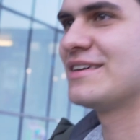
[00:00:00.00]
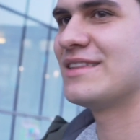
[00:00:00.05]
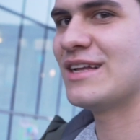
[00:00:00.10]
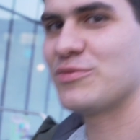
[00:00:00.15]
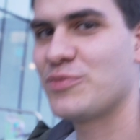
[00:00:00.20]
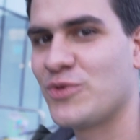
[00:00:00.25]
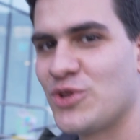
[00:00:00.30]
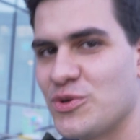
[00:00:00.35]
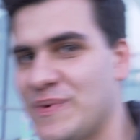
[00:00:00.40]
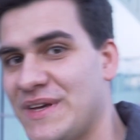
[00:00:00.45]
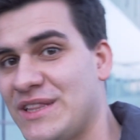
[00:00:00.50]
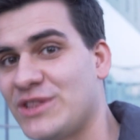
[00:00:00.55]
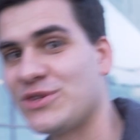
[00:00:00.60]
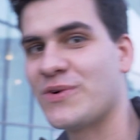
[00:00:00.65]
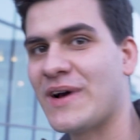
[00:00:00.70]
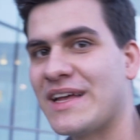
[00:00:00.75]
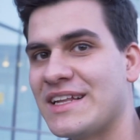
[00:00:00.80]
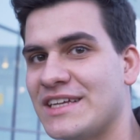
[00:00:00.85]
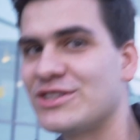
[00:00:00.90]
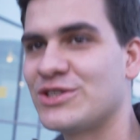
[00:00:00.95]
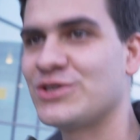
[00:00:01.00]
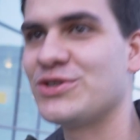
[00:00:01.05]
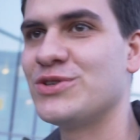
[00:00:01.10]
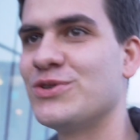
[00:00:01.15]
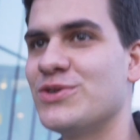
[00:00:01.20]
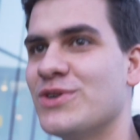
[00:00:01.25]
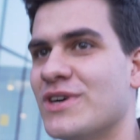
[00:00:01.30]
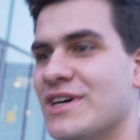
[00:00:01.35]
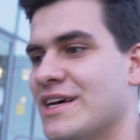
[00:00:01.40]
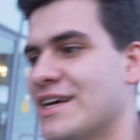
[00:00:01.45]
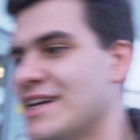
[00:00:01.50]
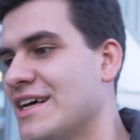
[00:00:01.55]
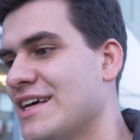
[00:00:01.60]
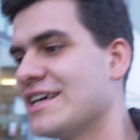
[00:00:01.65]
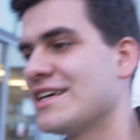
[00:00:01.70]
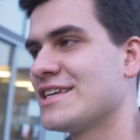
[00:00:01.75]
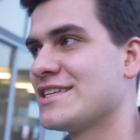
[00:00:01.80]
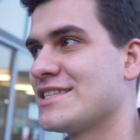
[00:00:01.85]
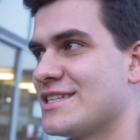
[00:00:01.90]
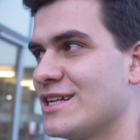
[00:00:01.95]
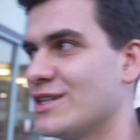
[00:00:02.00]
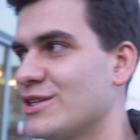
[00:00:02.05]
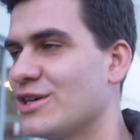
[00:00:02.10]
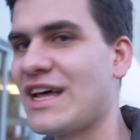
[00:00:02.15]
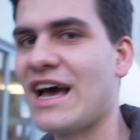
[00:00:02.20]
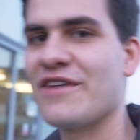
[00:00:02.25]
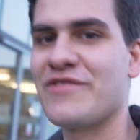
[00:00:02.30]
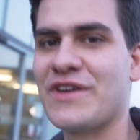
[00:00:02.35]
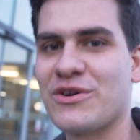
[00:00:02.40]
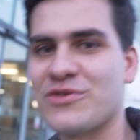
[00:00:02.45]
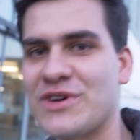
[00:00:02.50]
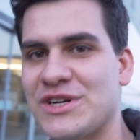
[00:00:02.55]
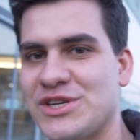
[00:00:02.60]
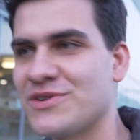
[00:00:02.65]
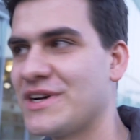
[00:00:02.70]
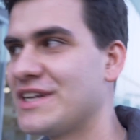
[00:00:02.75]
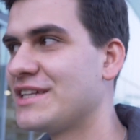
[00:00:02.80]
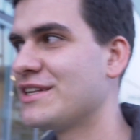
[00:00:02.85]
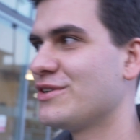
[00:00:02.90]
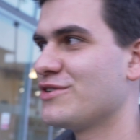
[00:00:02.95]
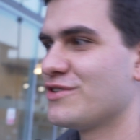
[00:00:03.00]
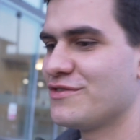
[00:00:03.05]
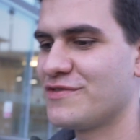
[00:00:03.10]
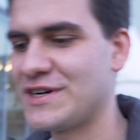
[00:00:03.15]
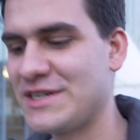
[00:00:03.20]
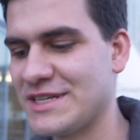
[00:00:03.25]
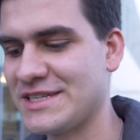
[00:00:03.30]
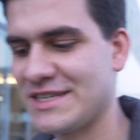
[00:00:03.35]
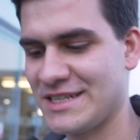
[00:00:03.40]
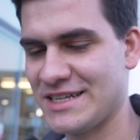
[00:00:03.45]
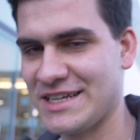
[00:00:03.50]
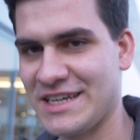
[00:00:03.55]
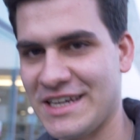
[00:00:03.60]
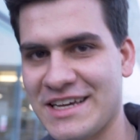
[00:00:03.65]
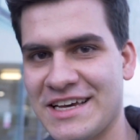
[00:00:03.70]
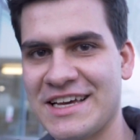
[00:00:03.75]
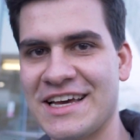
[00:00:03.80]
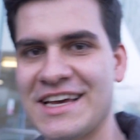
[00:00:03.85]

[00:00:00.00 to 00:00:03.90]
Now, to be 22, still not having graduated university,